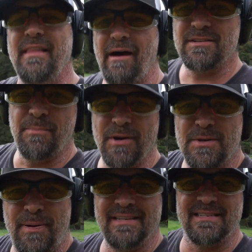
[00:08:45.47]
that was a
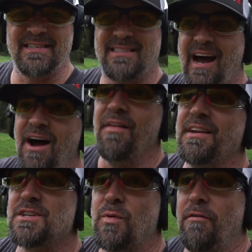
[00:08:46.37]
bunch of pieces of tile
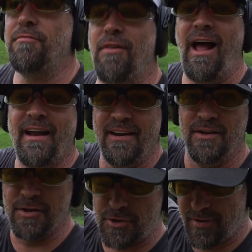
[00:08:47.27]
that just went flying
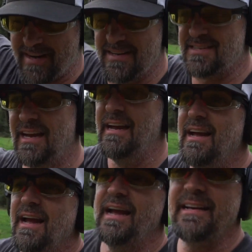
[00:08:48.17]
into the trees
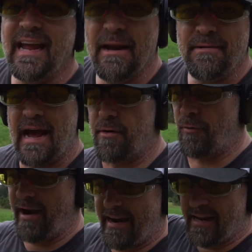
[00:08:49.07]
and came down
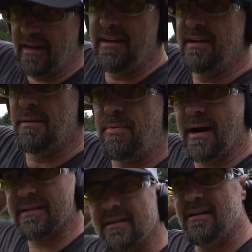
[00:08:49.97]
raining.
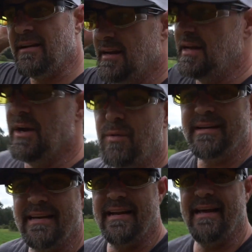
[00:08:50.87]
But
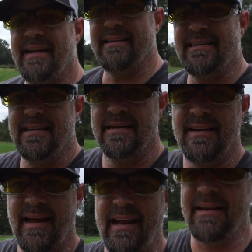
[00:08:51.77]
we did hit it
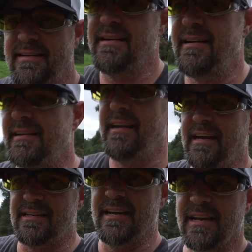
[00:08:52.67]
and
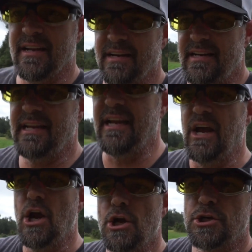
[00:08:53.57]
it
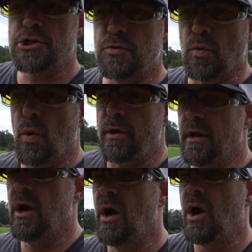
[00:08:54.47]

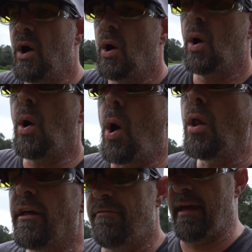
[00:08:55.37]
destroyed
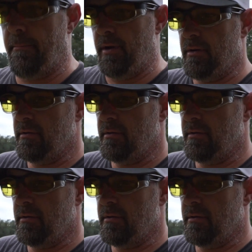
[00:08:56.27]
all of them.